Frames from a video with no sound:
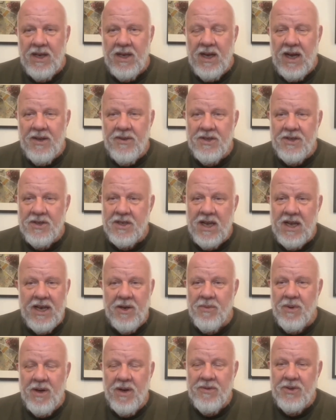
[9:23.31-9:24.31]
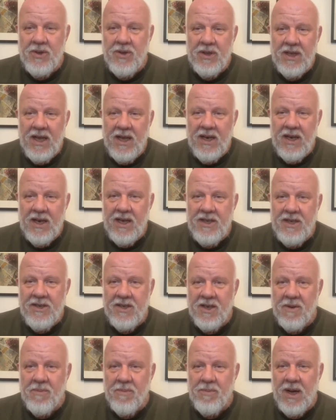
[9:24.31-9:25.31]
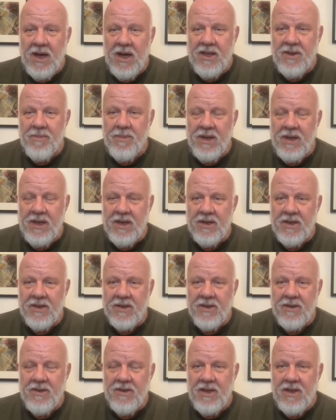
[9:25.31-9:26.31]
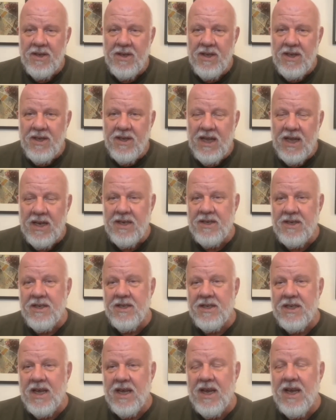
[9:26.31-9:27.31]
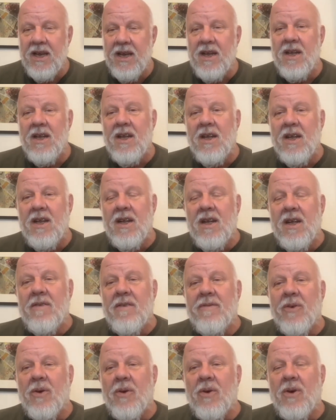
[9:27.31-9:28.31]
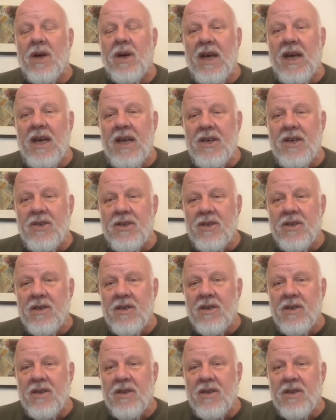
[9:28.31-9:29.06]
And the standard way of doing that is to compare the means. That is to say, for each